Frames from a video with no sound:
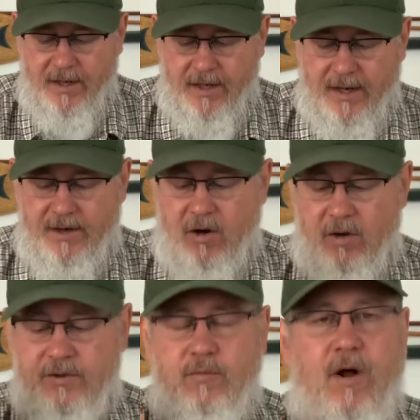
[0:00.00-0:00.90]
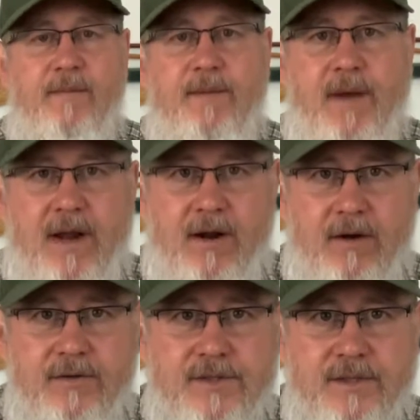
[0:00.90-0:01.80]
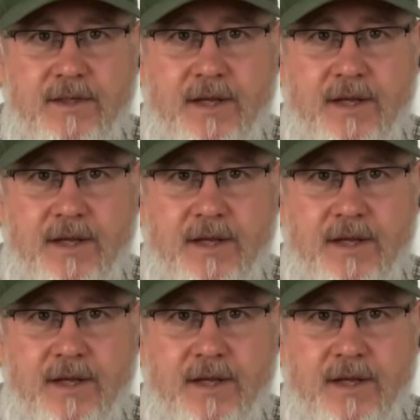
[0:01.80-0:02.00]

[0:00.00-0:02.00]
and I called Tuolumne Meadows.